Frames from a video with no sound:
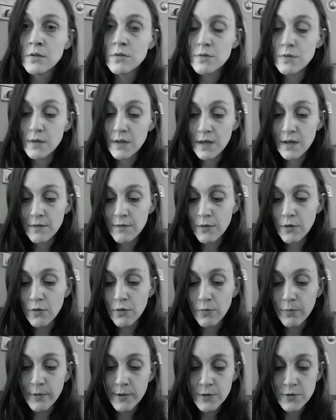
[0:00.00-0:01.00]
So they have a
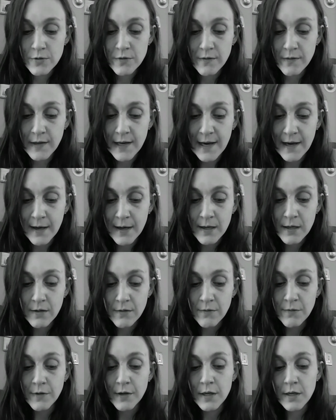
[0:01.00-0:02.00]
whole bunch of
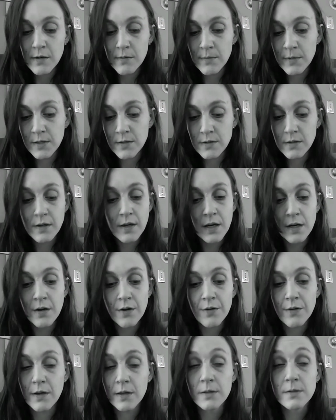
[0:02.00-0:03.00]
added vitamins, and I
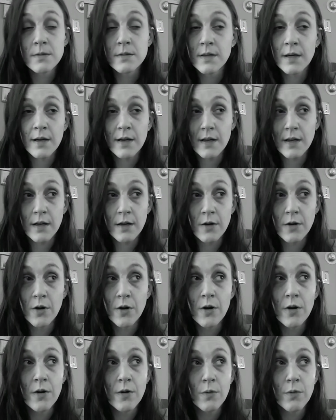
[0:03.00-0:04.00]
know that's not at
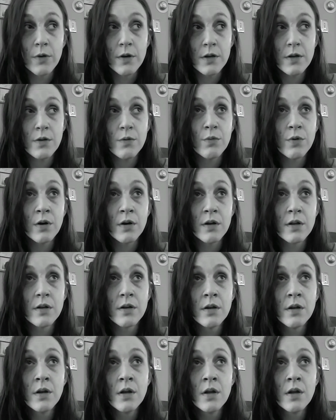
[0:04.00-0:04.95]
all what you want